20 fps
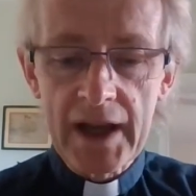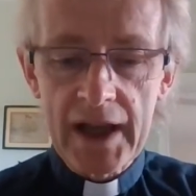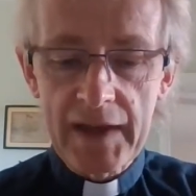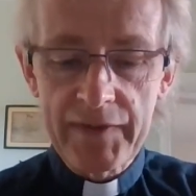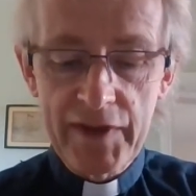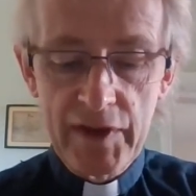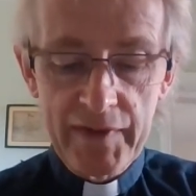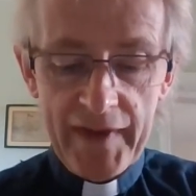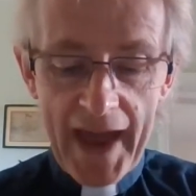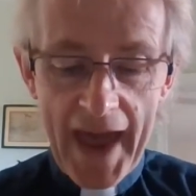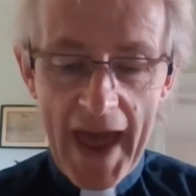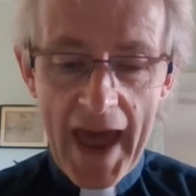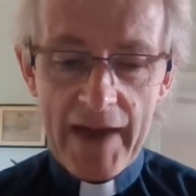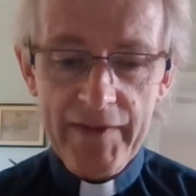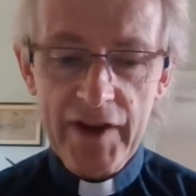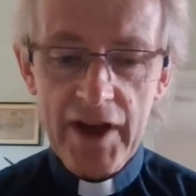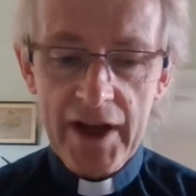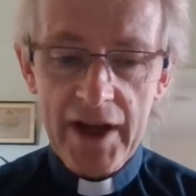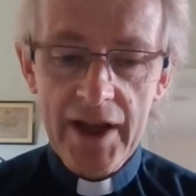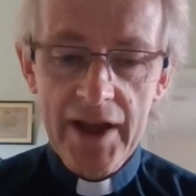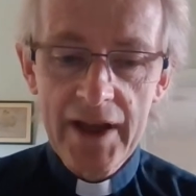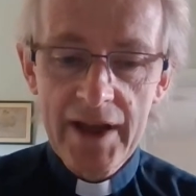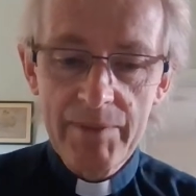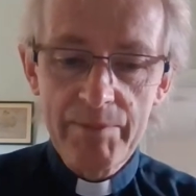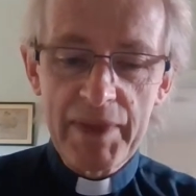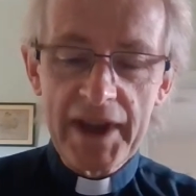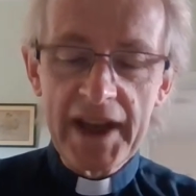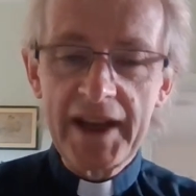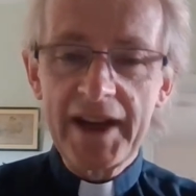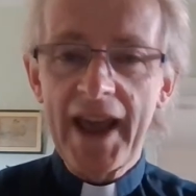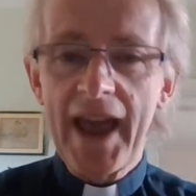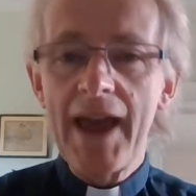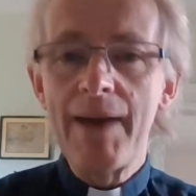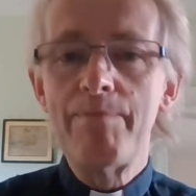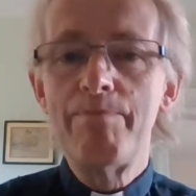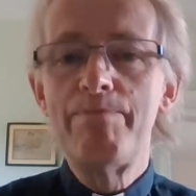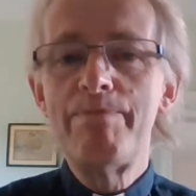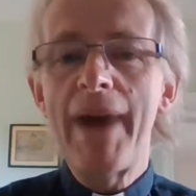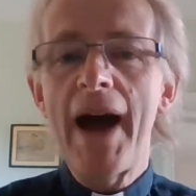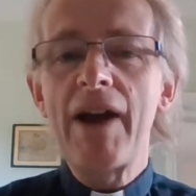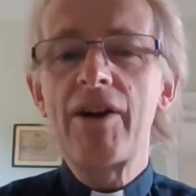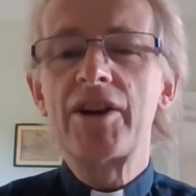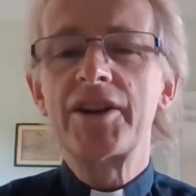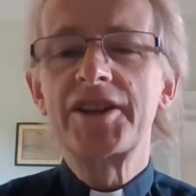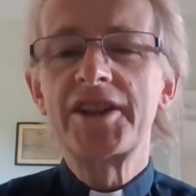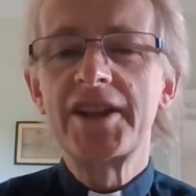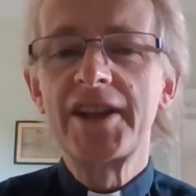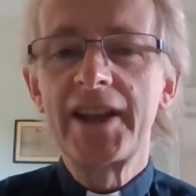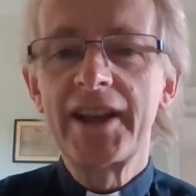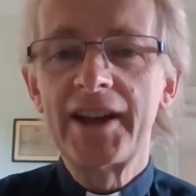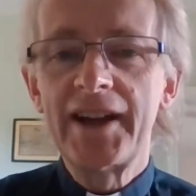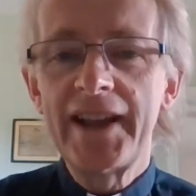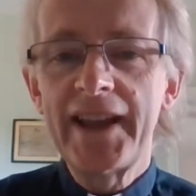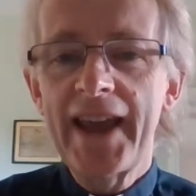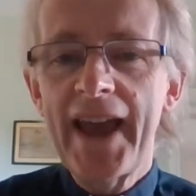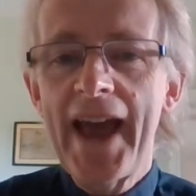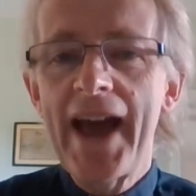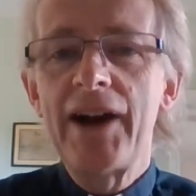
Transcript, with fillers: if you've ever been embarrassingly